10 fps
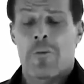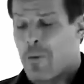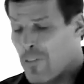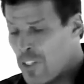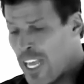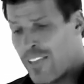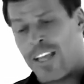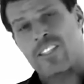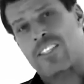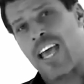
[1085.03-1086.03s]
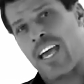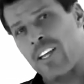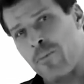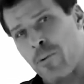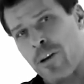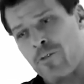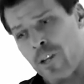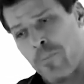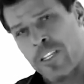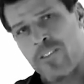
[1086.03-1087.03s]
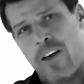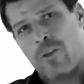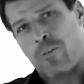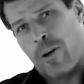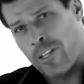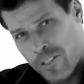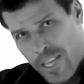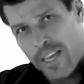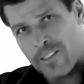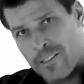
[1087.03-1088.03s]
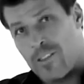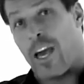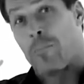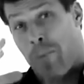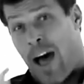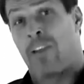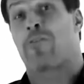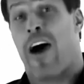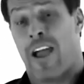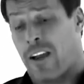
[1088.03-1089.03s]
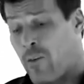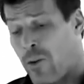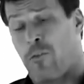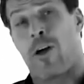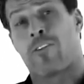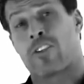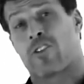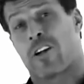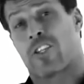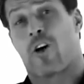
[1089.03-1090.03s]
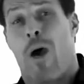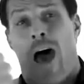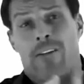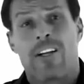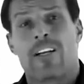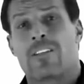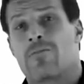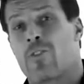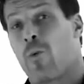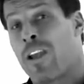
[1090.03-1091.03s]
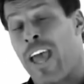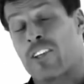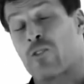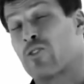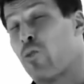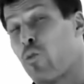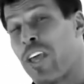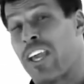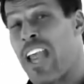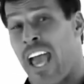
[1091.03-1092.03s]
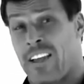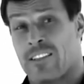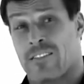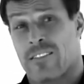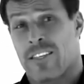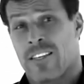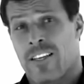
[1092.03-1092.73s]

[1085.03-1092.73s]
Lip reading: But if you take that stick and you put it with a bunch of other burning sticks, you got a bonfire. And if one of us starts to go out, the one next to us will reignite us.